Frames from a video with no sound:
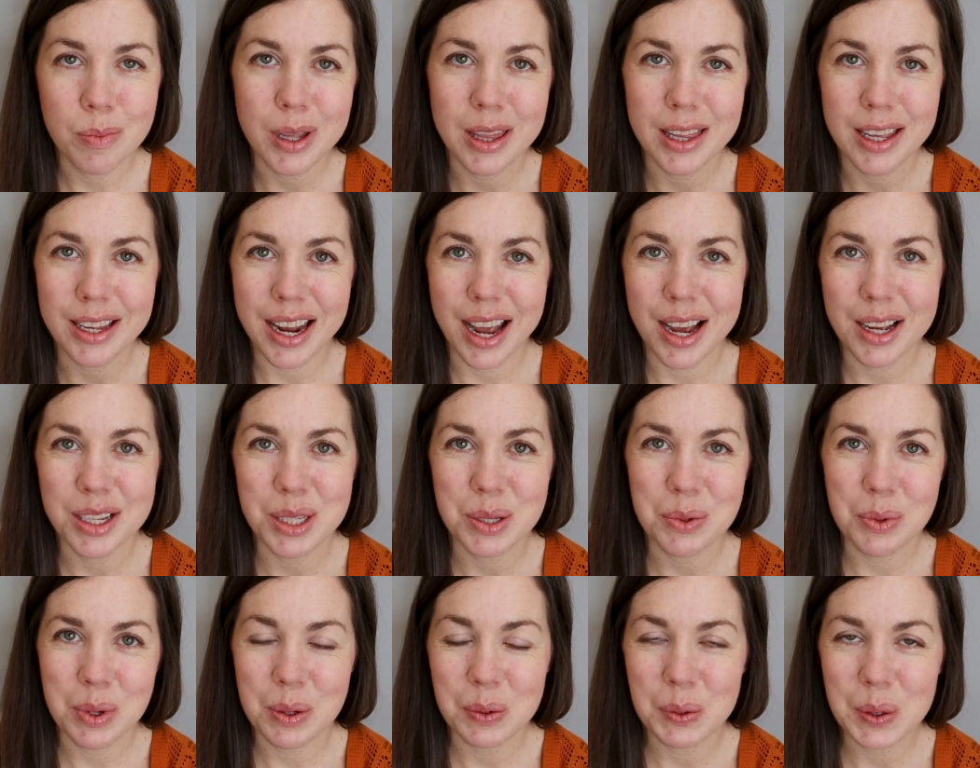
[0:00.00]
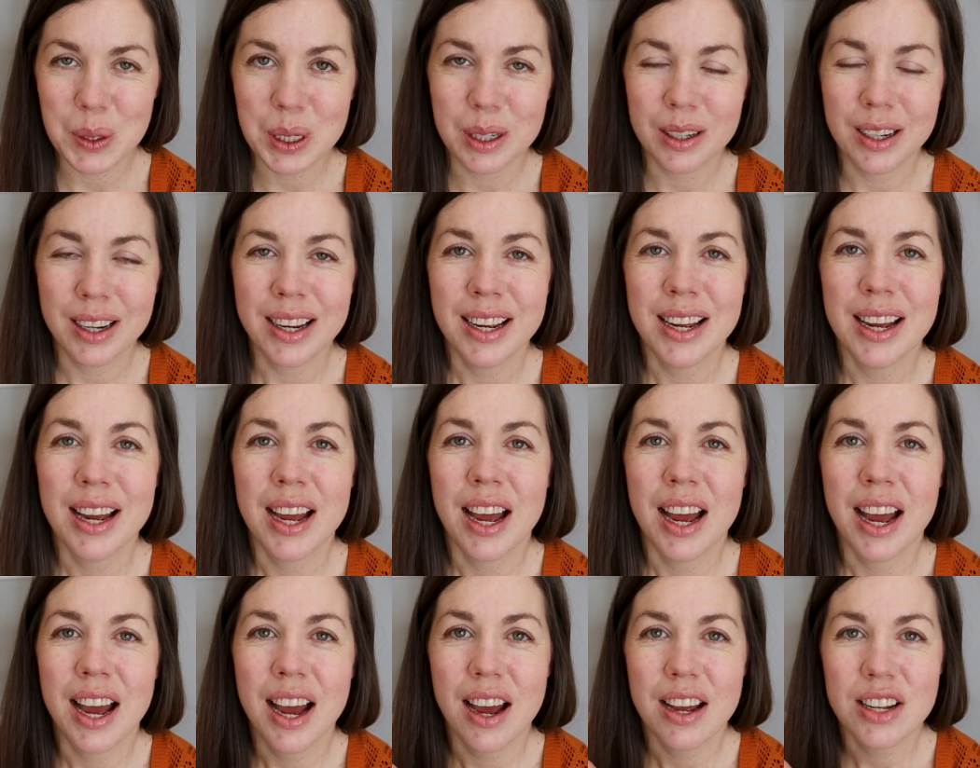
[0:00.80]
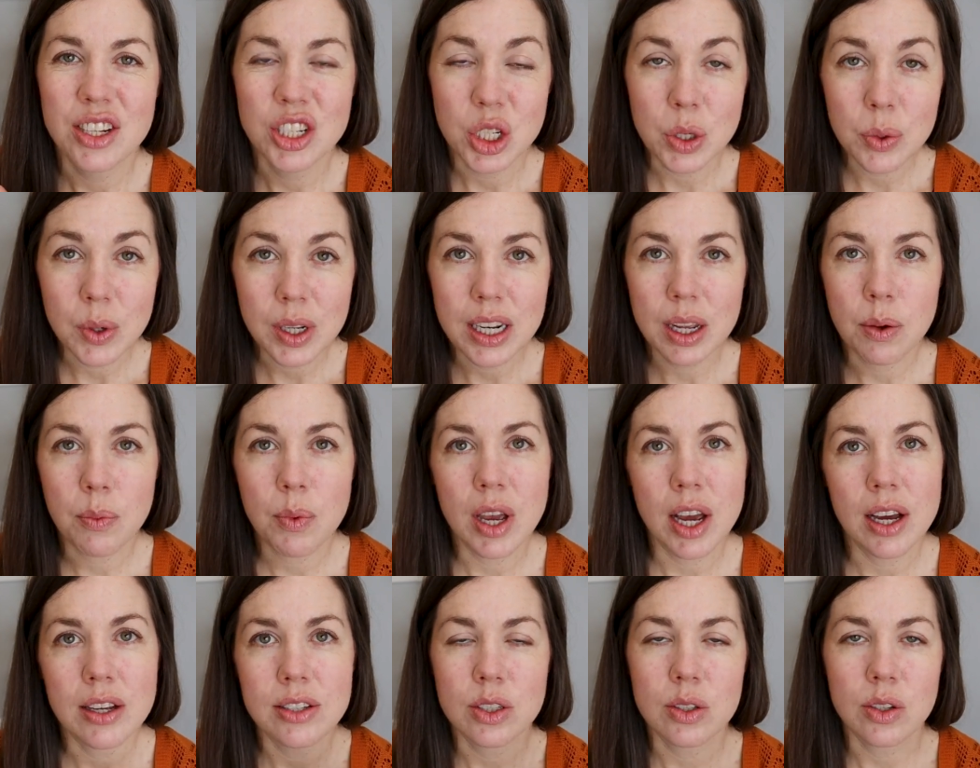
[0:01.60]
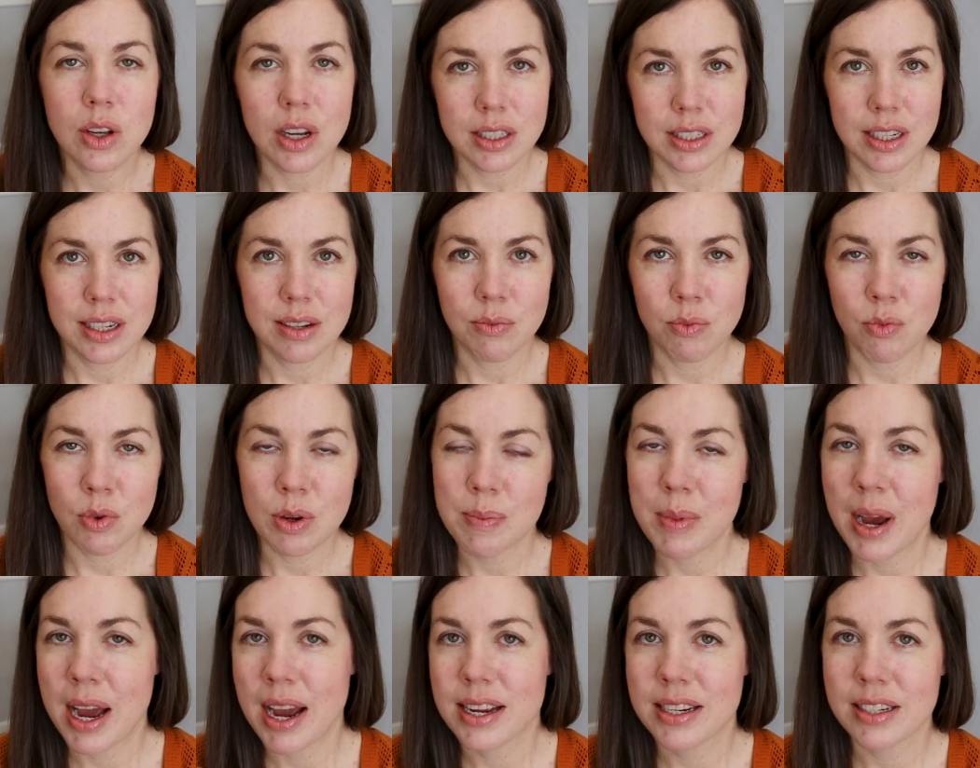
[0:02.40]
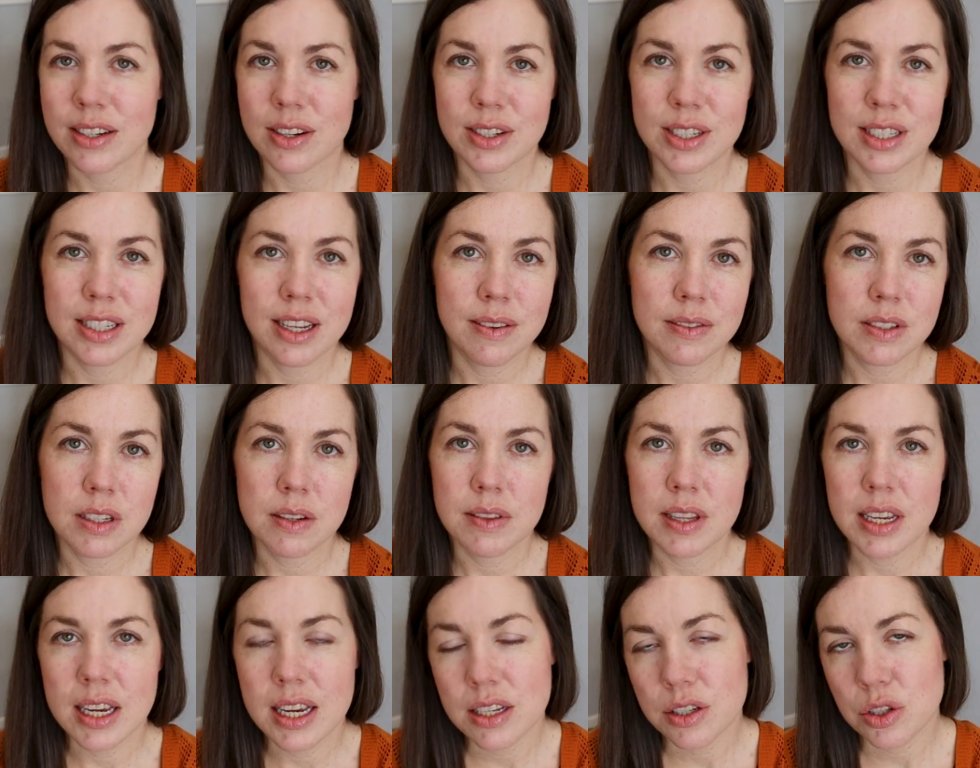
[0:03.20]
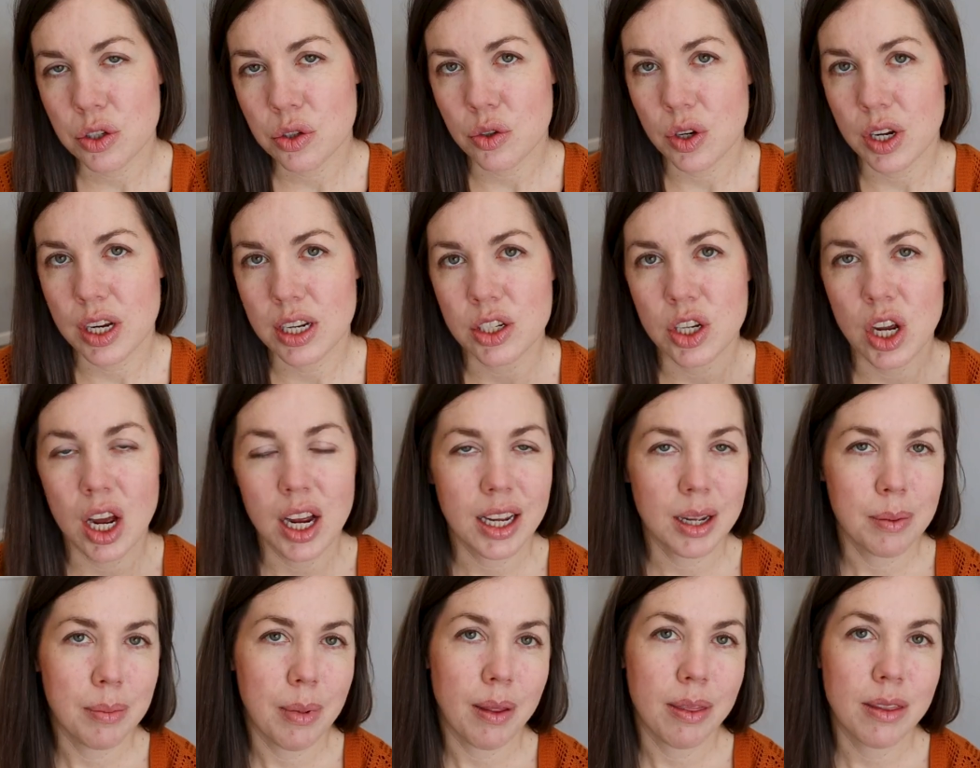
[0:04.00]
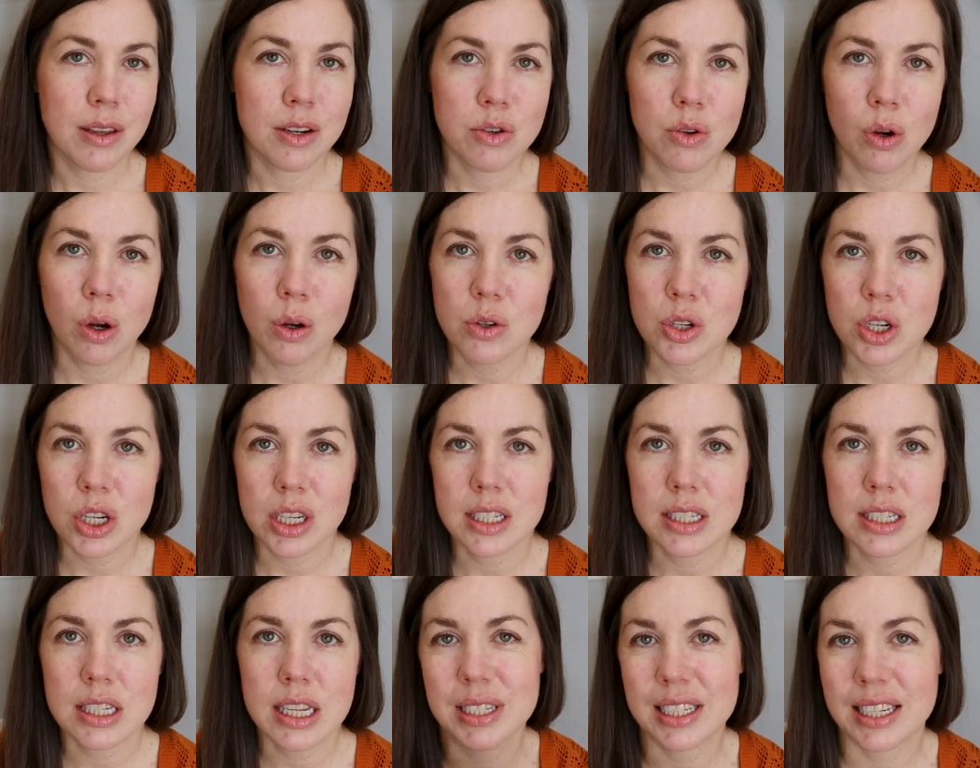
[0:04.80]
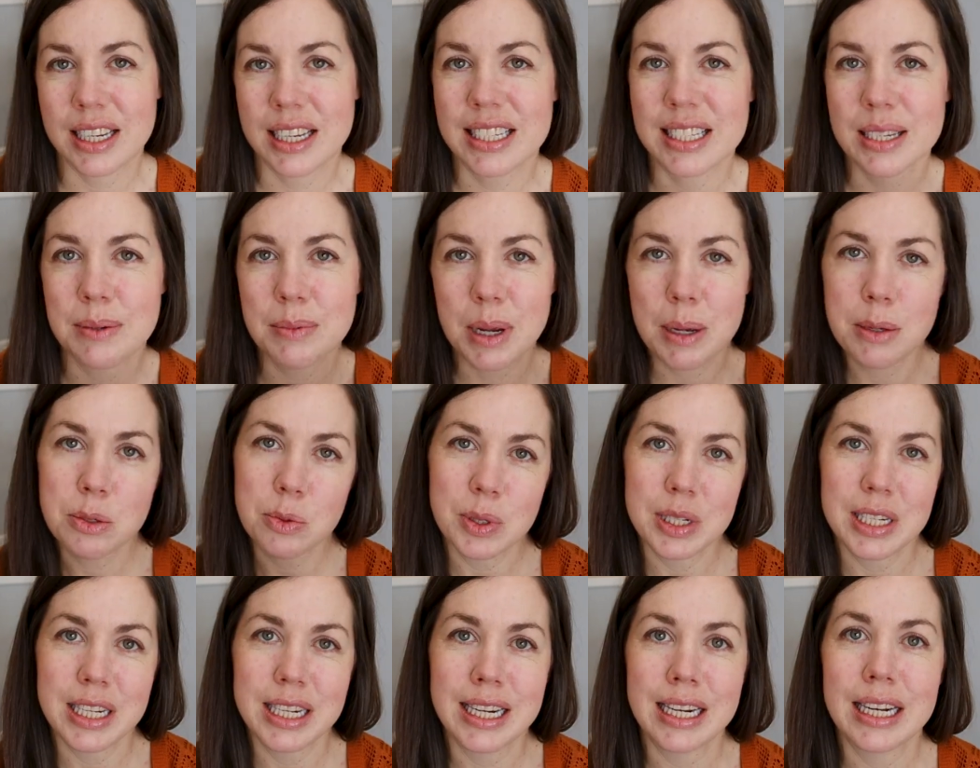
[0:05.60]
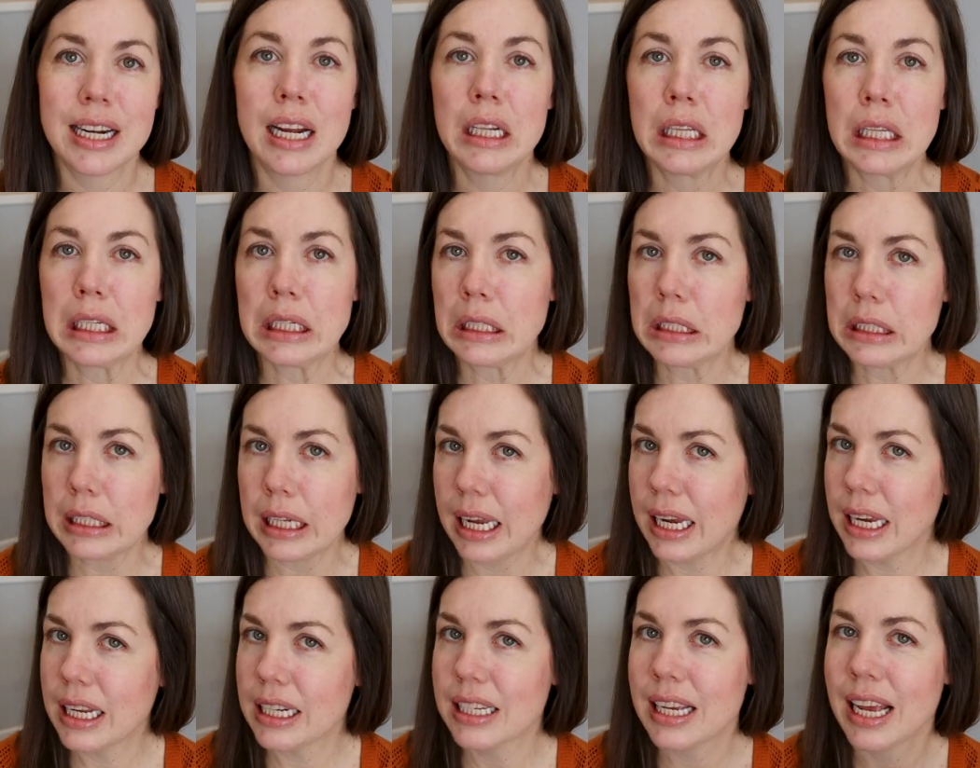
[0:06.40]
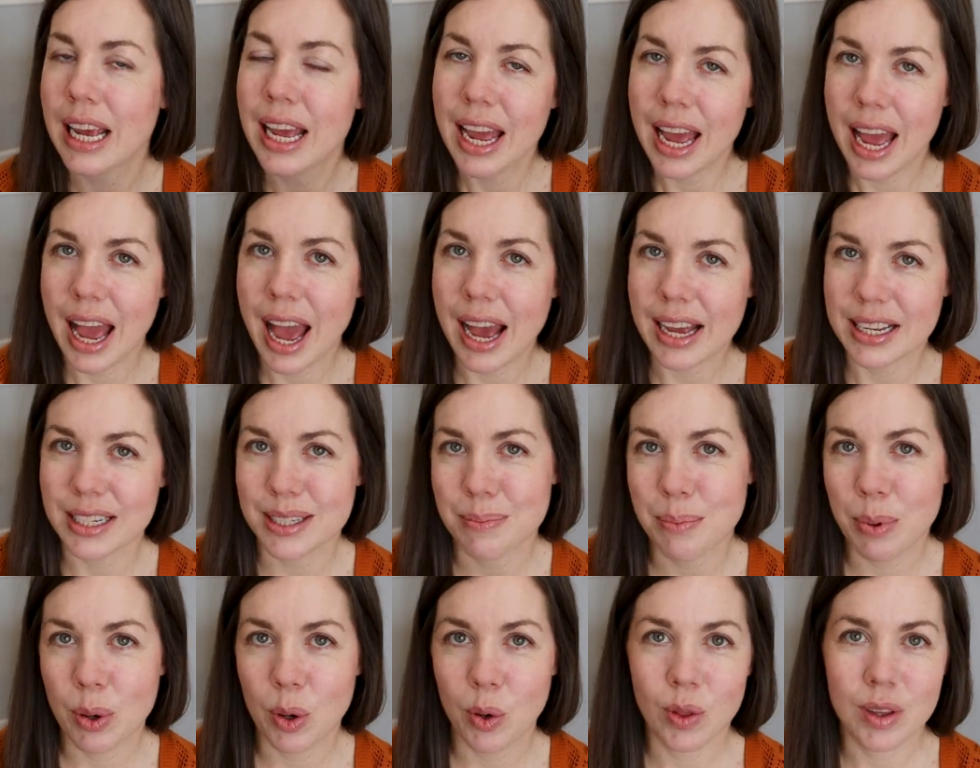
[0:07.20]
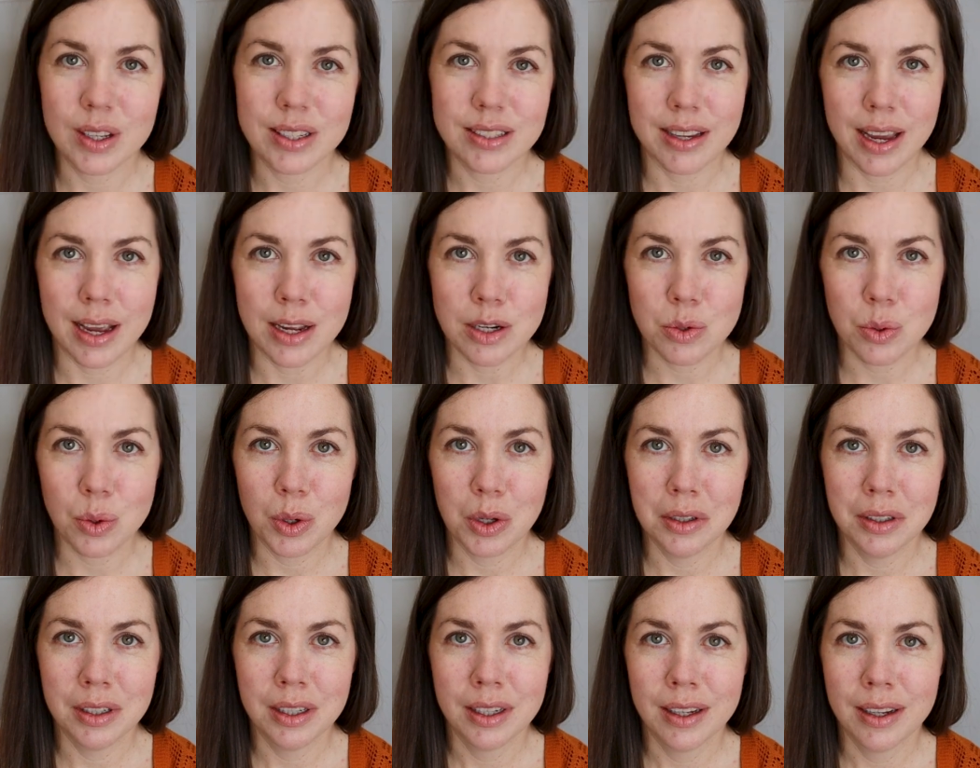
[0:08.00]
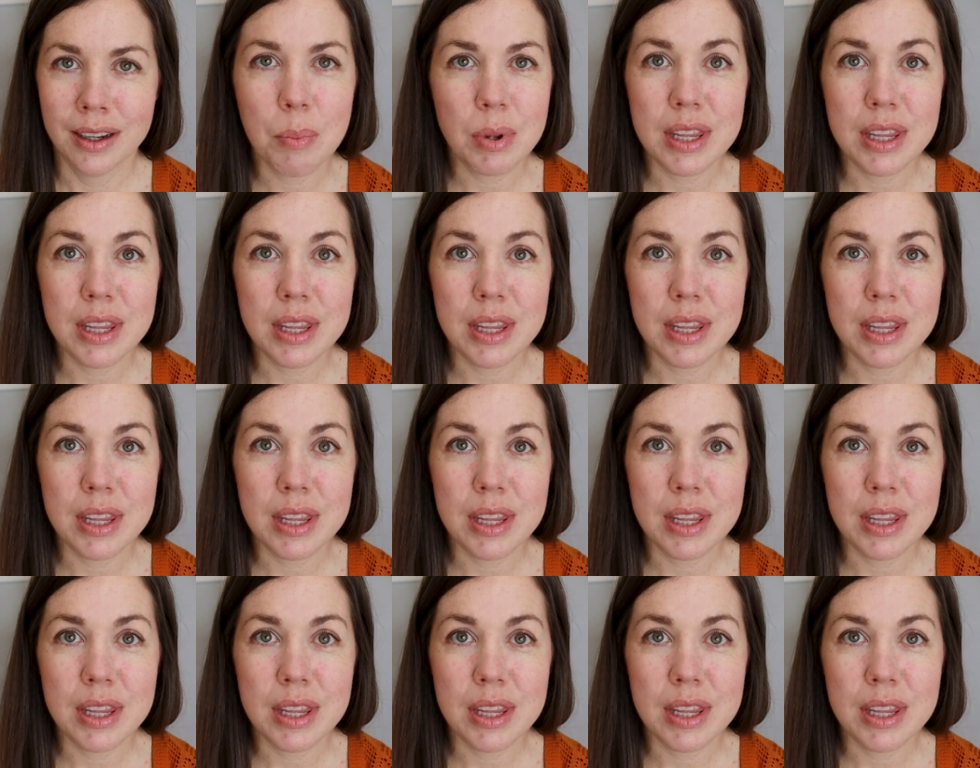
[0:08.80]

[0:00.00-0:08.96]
But then as we were doing it, we also got to remind ourselves of the history and talk about the Trojans, because sometimes we did it a little late as per the schedule,